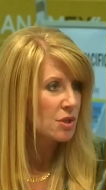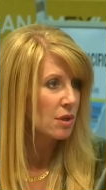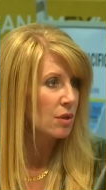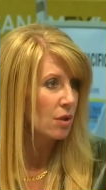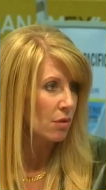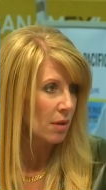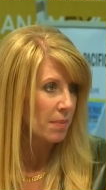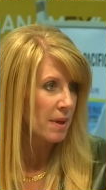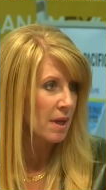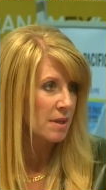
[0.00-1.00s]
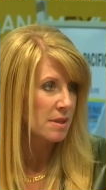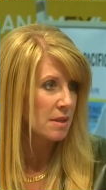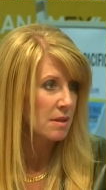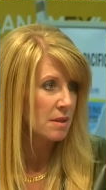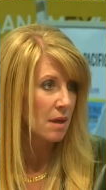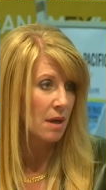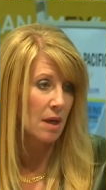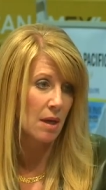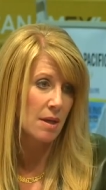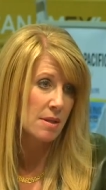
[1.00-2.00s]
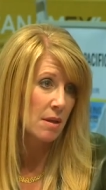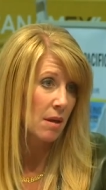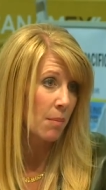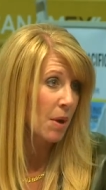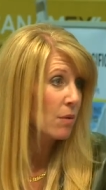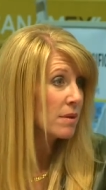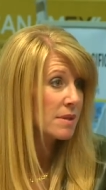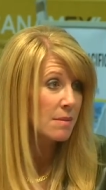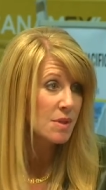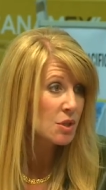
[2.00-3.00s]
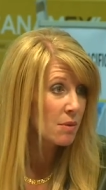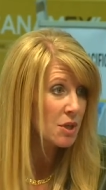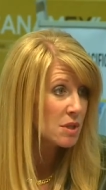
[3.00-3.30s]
in Europe? Has it, is it about in the same situation